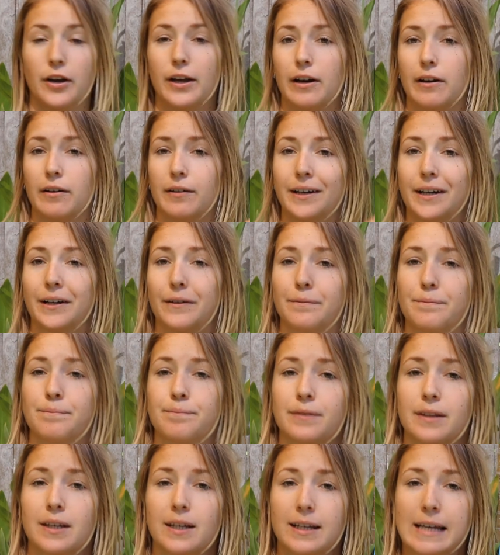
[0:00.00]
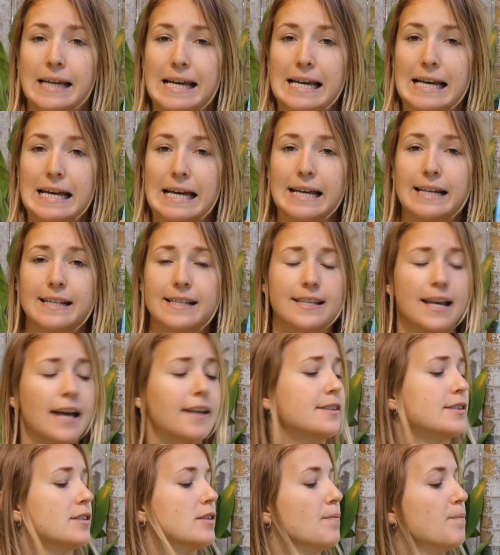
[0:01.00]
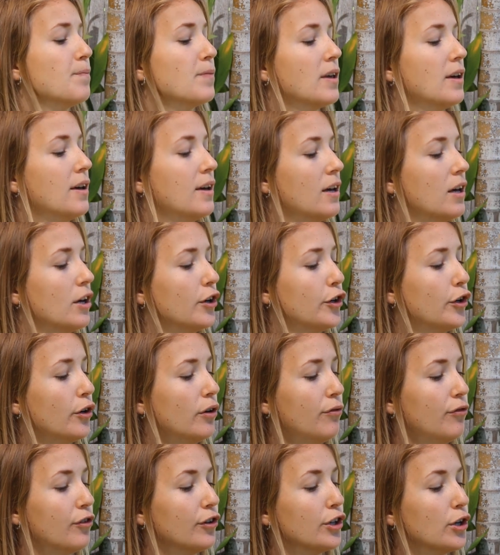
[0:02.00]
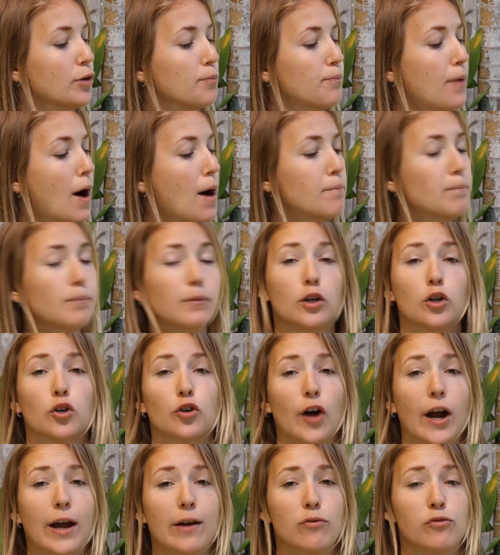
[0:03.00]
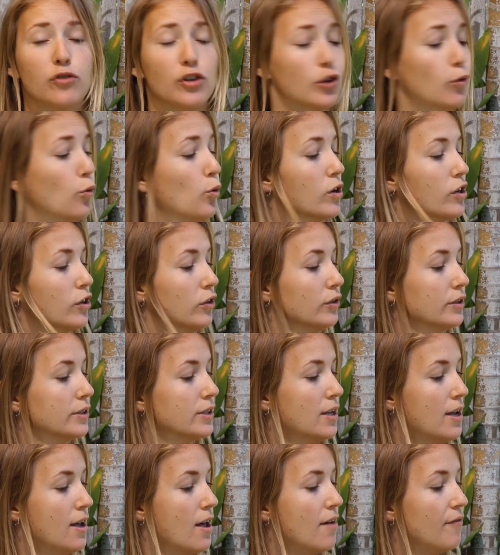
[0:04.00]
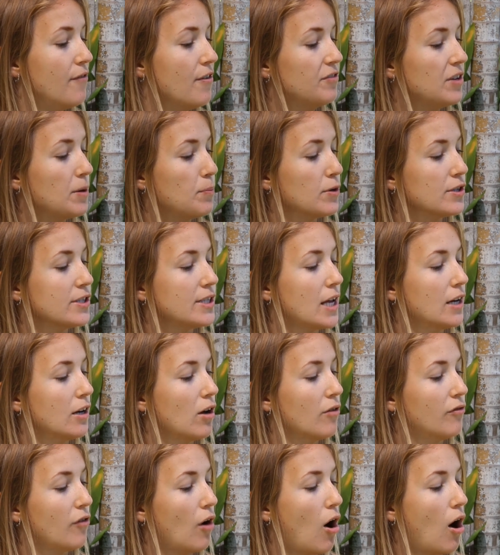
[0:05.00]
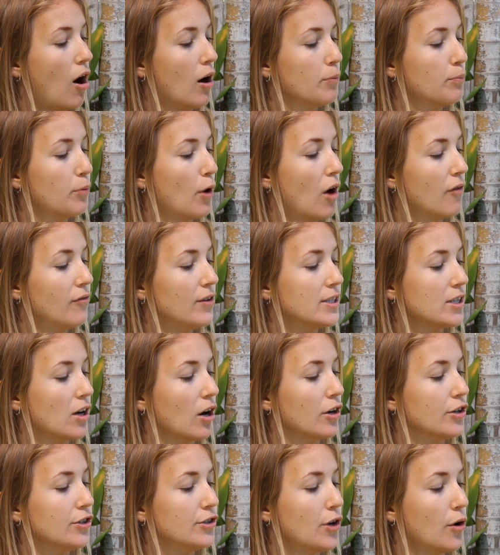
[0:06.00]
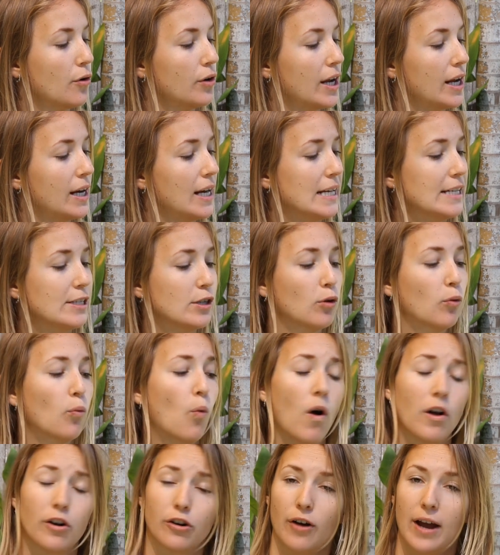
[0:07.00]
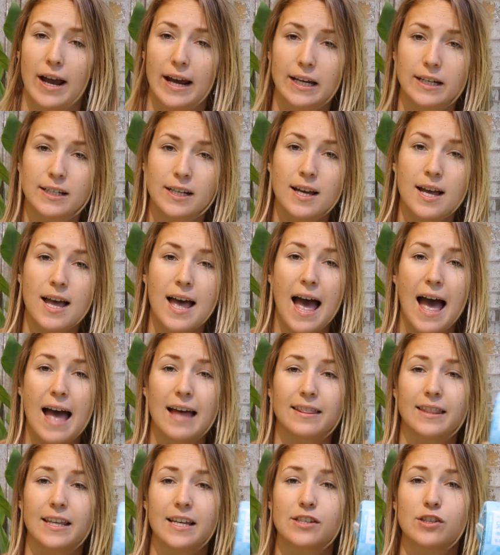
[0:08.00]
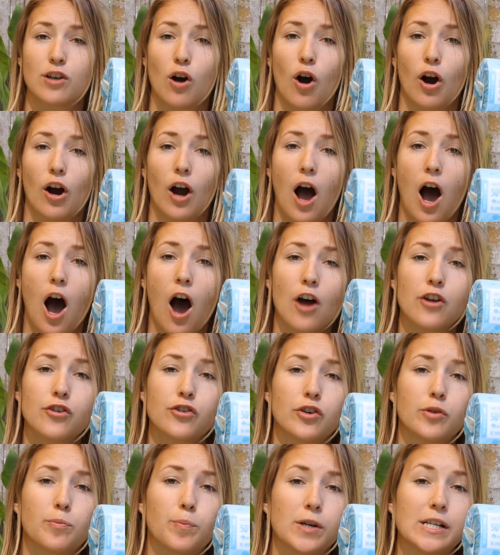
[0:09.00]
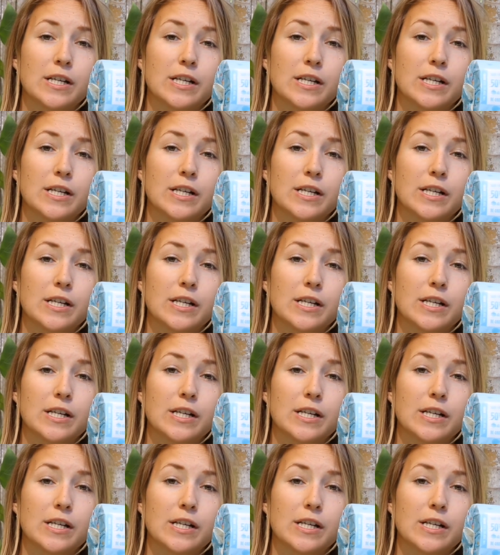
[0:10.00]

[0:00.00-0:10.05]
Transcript: here, here. It says, good for your bum, great for the world. 50% of our profits are donated to Water Aid, and these are 100%